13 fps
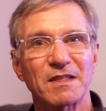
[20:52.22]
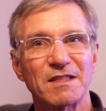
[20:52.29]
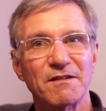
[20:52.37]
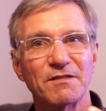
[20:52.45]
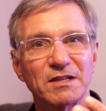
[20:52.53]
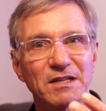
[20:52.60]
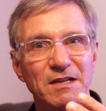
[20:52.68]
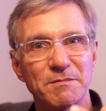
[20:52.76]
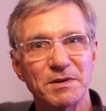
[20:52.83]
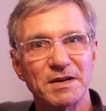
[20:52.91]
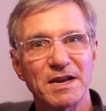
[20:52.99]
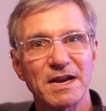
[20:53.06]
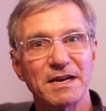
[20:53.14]
They've
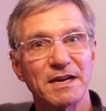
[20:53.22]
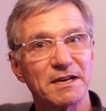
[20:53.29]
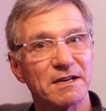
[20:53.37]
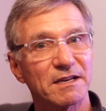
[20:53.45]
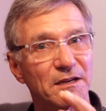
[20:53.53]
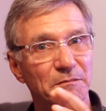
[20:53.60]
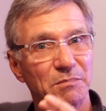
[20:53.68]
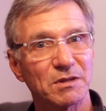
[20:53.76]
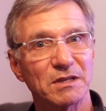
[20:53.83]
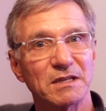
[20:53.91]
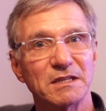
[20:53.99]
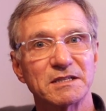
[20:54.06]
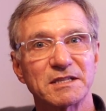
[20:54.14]
eliminated
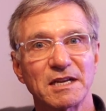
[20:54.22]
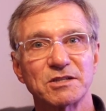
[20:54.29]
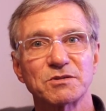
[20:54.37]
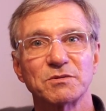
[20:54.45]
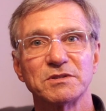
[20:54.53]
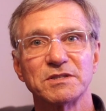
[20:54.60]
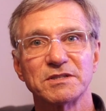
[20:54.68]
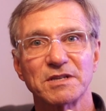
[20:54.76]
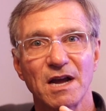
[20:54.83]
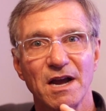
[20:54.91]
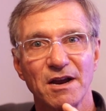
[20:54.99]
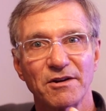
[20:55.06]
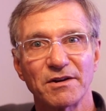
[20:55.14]
completely sensual
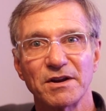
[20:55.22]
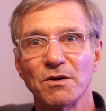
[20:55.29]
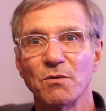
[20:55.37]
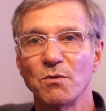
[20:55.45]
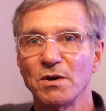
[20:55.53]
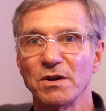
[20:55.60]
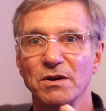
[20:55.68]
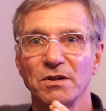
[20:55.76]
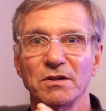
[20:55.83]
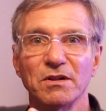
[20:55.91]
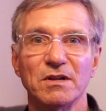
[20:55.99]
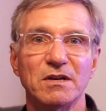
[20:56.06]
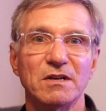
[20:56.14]
desire, ill
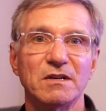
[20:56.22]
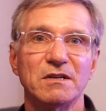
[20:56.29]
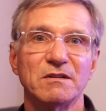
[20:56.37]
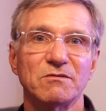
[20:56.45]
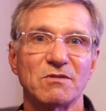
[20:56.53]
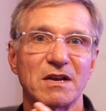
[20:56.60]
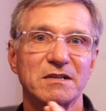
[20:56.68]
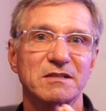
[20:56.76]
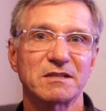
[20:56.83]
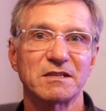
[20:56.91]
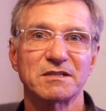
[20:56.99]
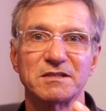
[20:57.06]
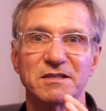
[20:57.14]
will,
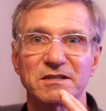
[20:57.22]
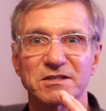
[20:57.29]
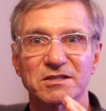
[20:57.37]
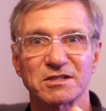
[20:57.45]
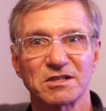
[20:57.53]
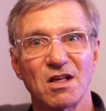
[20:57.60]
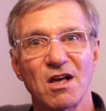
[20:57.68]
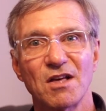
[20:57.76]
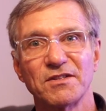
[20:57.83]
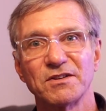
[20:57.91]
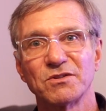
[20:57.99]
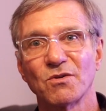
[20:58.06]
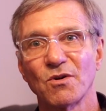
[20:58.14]
restlessness,
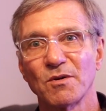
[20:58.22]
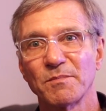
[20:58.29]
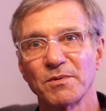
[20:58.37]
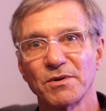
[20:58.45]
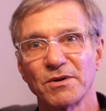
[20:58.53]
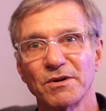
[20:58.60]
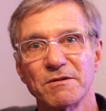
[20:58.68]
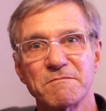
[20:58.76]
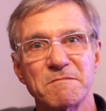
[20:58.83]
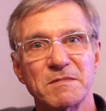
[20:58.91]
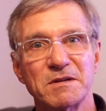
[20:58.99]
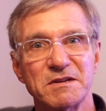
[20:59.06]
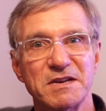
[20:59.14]
sloth and torpor,
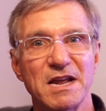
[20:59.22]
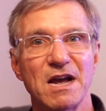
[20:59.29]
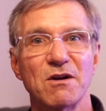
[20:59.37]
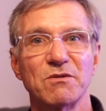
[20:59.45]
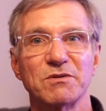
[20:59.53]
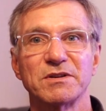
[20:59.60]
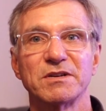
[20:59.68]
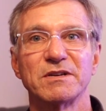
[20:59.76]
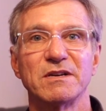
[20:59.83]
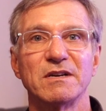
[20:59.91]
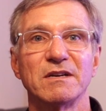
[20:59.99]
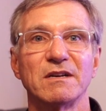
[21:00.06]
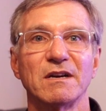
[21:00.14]
doubt,
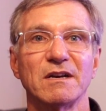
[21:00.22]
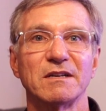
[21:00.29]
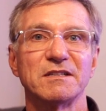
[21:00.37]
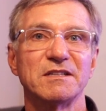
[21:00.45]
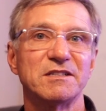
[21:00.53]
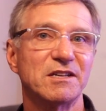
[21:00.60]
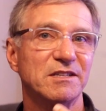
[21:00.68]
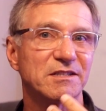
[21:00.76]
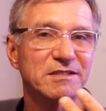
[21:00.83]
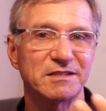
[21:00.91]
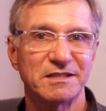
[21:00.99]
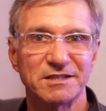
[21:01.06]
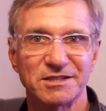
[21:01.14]

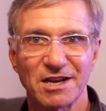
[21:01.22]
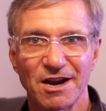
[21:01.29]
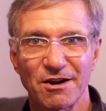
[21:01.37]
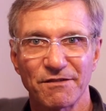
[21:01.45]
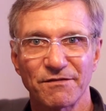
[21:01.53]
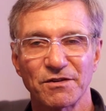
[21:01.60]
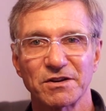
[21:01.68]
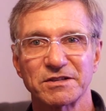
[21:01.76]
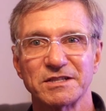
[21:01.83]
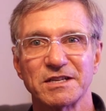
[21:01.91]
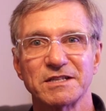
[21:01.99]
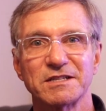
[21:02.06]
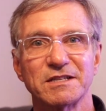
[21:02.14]
desire for
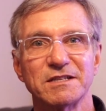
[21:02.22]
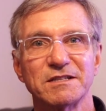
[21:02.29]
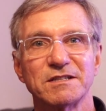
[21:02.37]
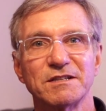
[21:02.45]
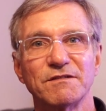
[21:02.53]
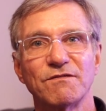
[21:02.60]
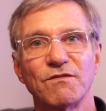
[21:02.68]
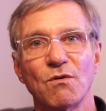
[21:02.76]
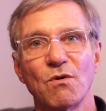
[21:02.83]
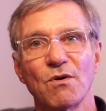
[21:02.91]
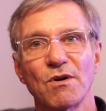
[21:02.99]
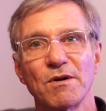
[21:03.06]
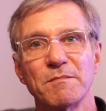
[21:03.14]
existence and
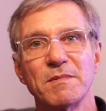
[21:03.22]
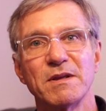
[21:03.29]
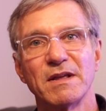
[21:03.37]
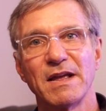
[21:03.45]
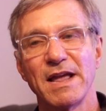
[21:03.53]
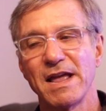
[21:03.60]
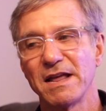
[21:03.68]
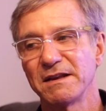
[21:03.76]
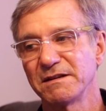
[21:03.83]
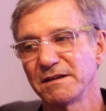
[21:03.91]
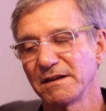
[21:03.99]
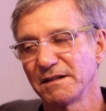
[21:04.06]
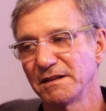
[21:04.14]
form,
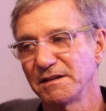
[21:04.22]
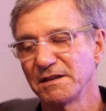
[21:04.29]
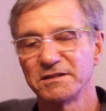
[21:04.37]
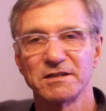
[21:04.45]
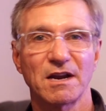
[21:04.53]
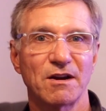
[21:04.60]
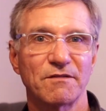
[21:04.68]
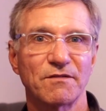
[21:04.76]
and the desire